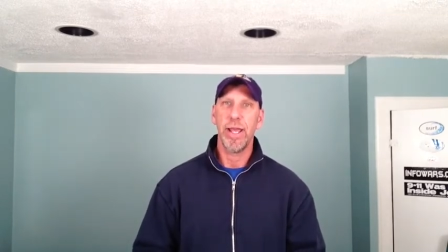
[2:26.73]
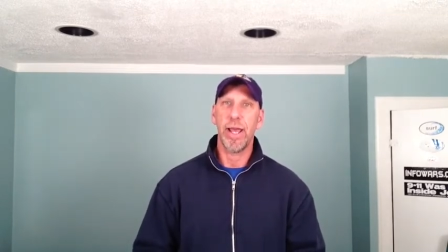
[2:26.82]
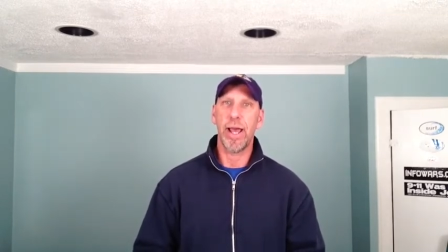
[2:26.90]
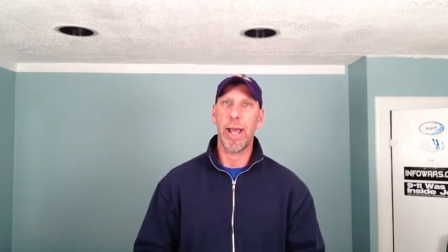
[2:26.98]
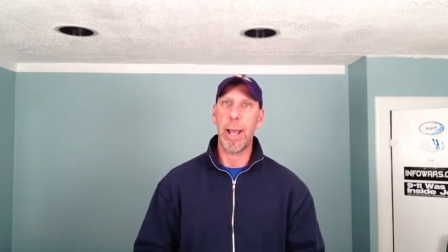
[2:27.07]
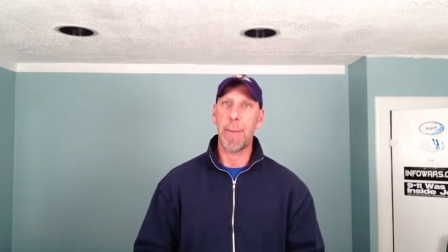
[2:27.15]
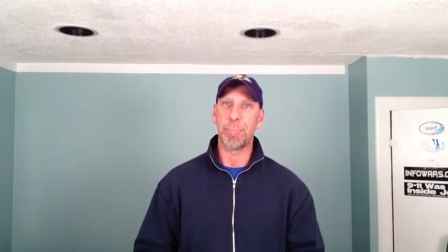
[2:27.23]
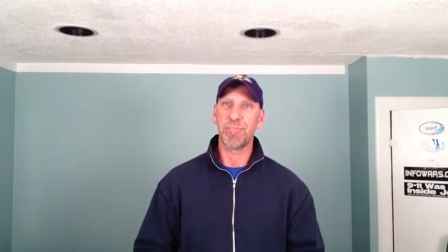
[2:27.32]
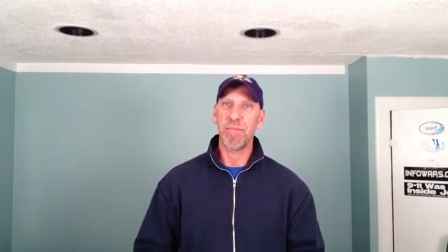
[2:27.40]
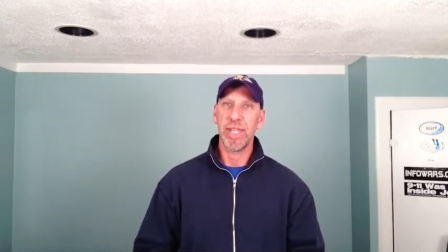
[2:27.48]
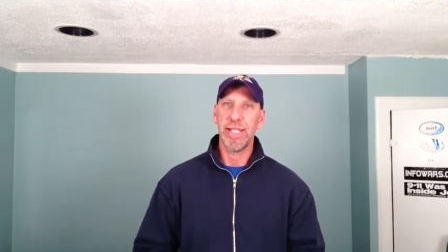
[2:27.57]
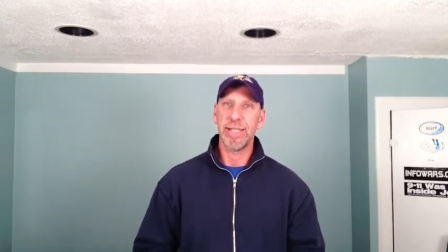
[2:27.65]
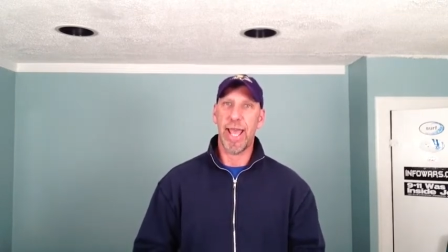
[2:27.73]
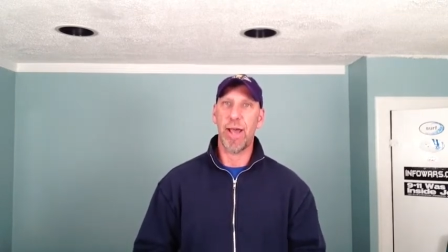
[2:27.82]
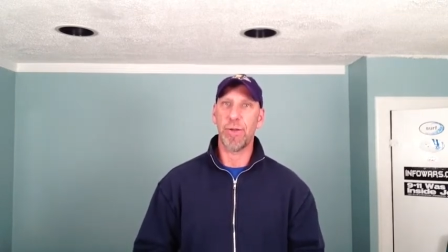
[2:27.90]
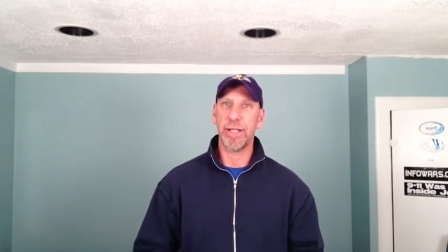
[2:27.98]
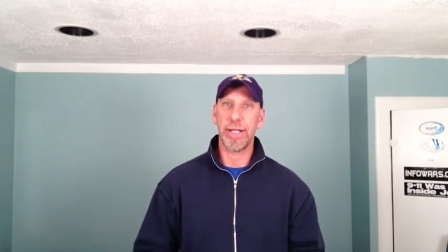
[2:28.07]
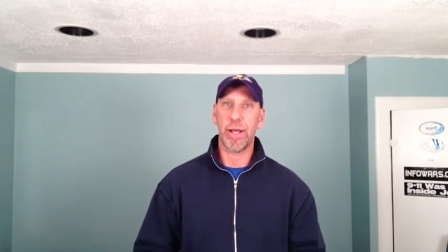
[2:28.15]

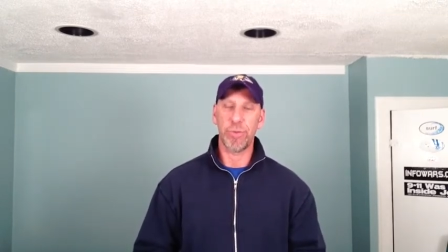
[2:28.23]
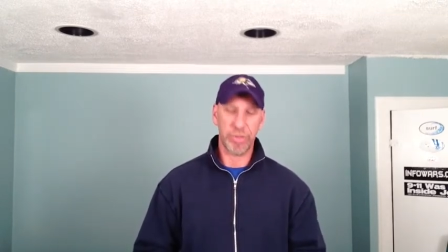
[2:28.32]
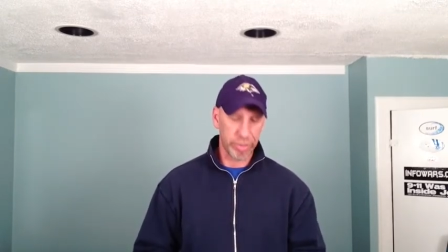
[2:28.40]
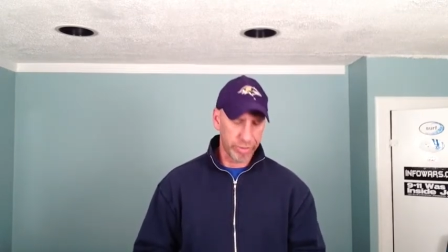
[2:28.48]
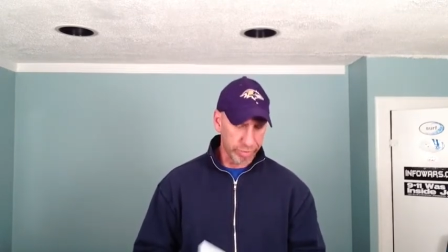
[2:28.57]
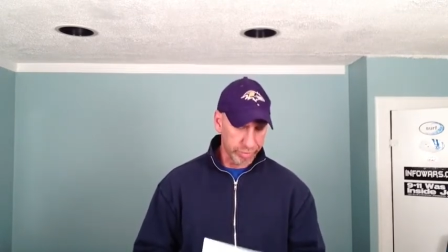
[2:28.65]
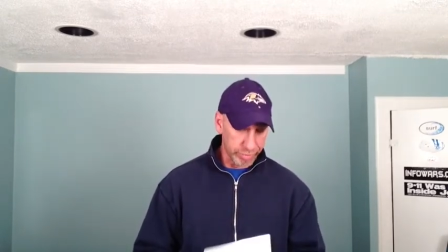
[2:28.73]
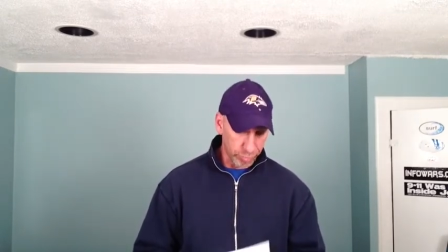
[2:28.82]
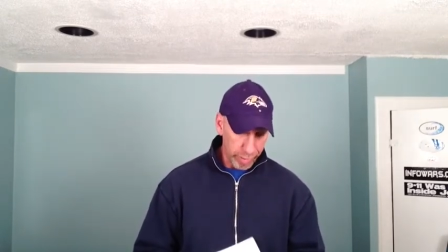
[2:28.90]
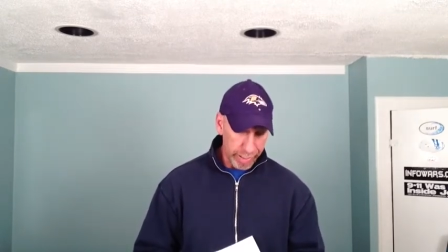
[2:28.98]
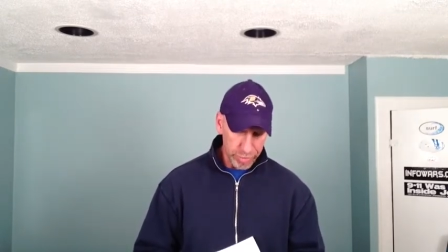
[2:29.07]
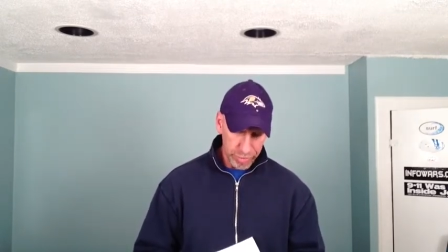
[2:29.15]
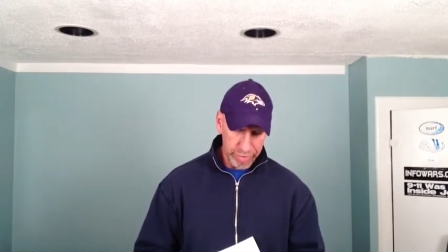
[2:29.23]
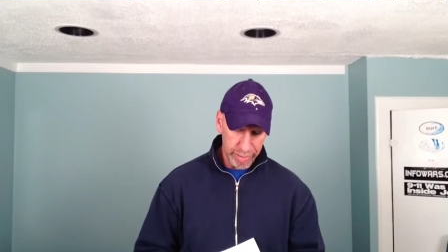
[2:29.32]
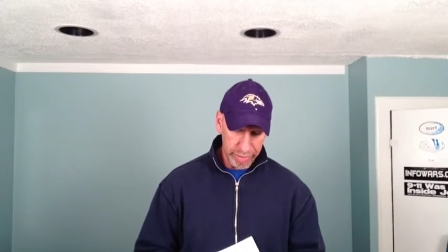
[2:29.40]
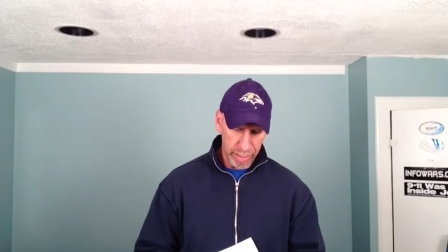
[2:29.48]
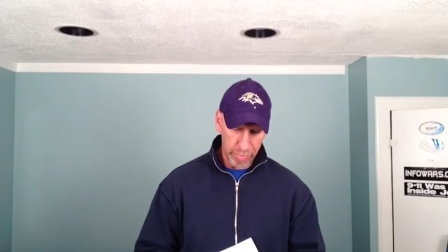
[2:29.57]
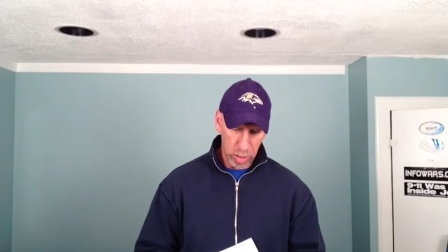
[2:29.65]
Now, the Rangers
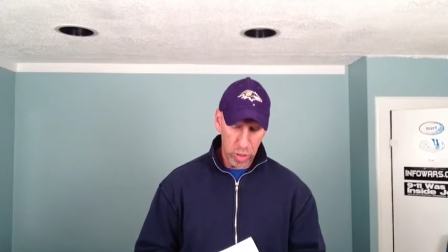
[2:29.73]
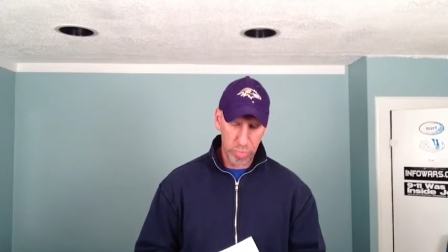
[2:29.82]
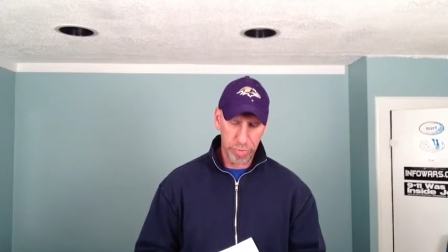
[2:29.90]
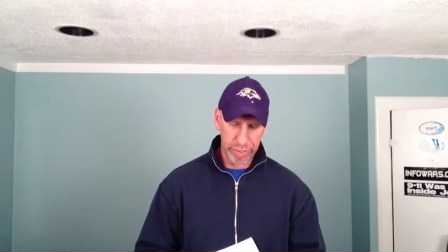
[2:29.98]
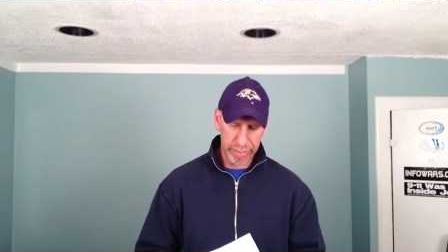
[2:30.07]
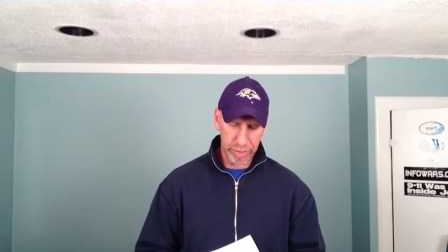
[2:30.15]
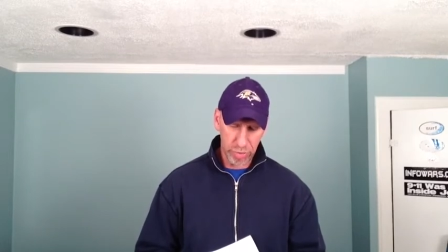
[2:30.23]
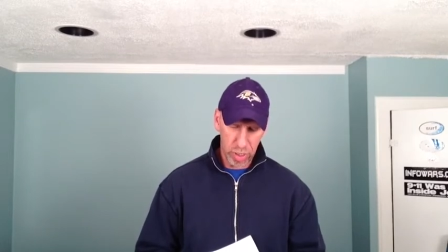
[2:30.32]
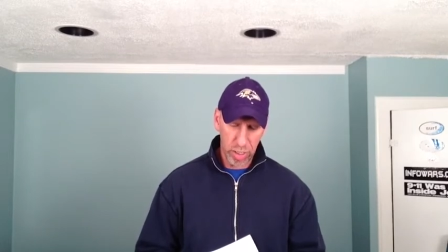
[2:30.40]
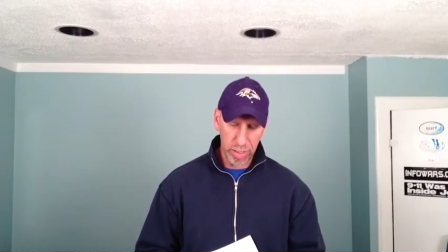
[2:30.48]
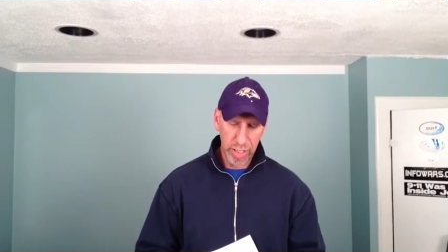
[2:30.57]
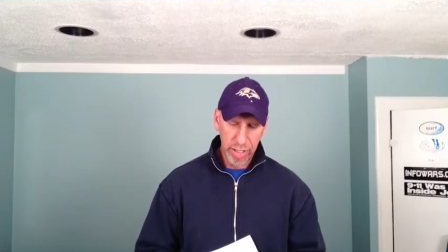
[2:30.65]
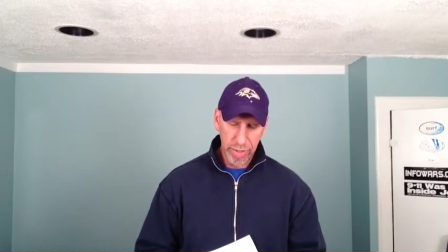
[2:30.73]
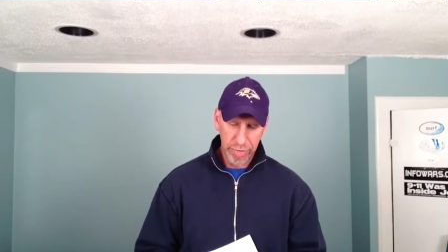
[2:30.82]
did come home pretty strong.